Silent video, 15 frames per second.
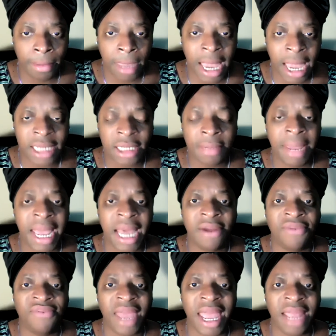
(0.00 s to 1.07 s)
As a matter
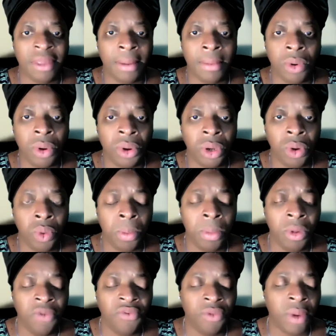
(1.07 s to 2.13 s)
of fact, the more you
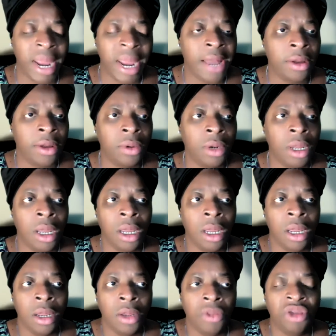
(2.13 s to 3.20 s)
move around,
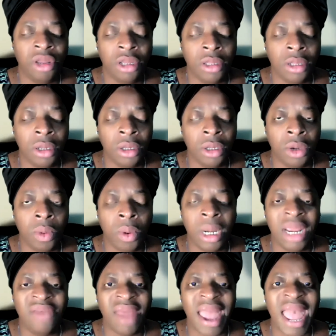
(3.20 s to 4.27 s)
the, the you
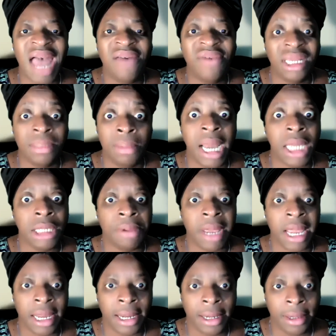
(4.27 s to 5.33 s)
won't even have as much
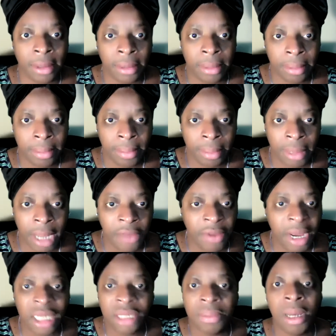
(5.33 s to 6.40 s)
pain. Now
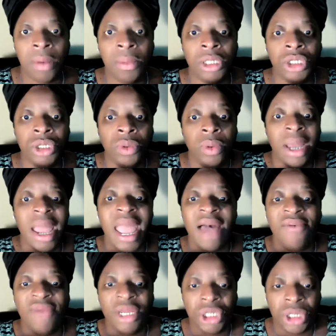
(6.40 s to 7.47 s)
there's moments you will
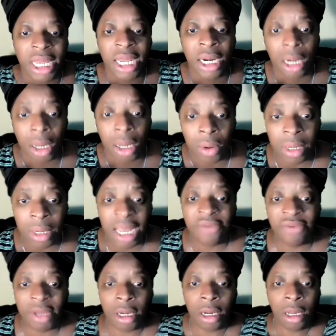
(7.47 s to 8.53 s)
have a shitload
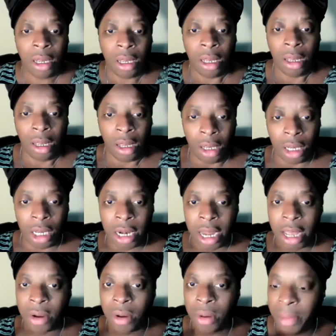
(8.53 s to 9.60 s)
of it, you
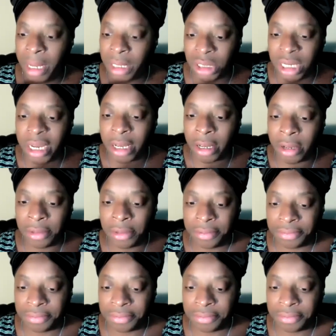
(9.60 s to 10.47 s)
know, but still.